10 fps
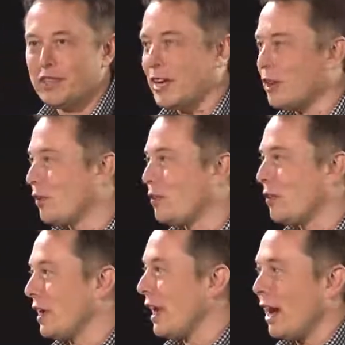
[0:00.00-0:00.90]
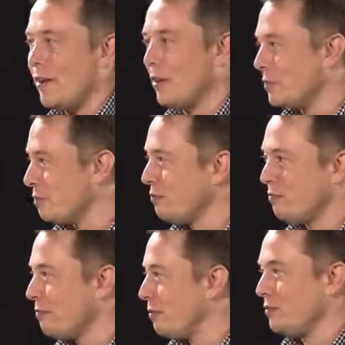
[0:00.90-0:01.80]
taking off from a carrier
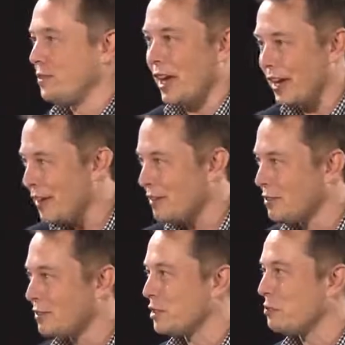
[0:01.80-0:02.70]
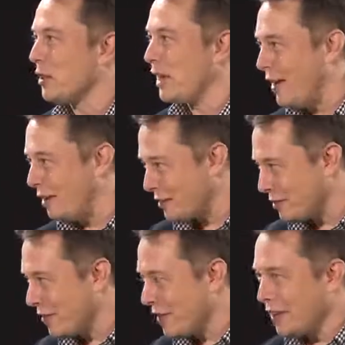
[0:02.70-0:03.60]
deck. It's just
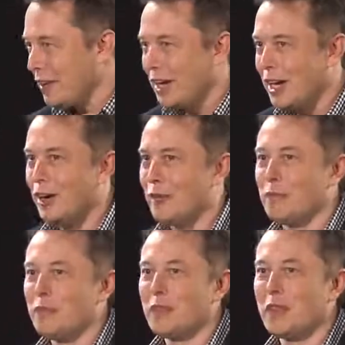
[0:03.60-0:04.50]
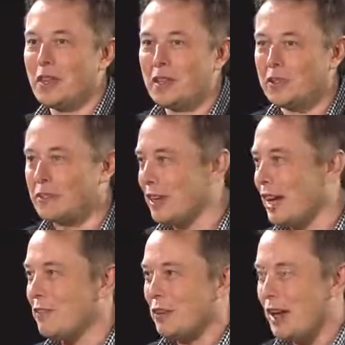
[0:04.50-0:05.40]
bananas. It's like
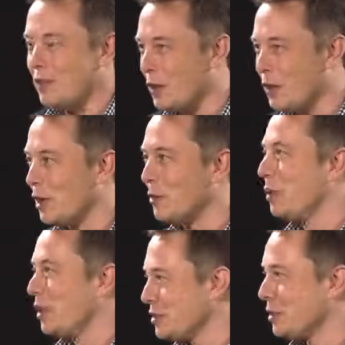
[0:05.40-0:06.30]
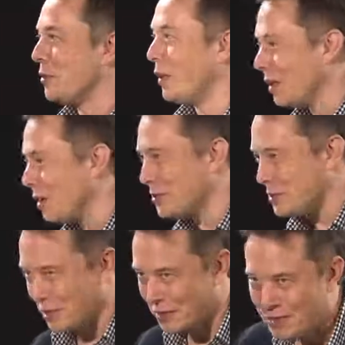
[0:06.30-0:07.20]
having your own personal roller
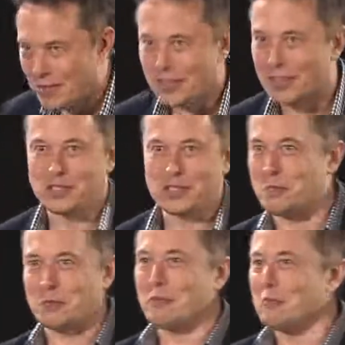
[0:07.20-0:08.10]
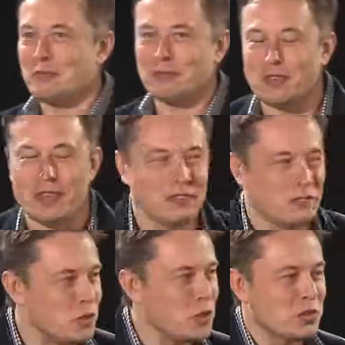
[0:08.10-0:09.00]
coaster that you can just
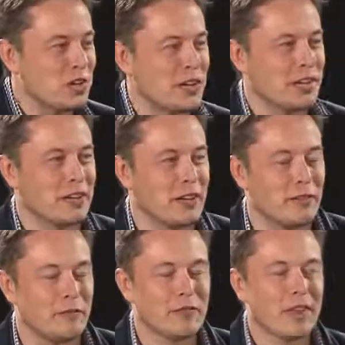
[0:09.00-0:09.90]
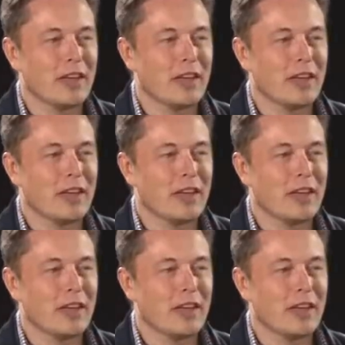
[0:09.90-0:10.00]
use at any time.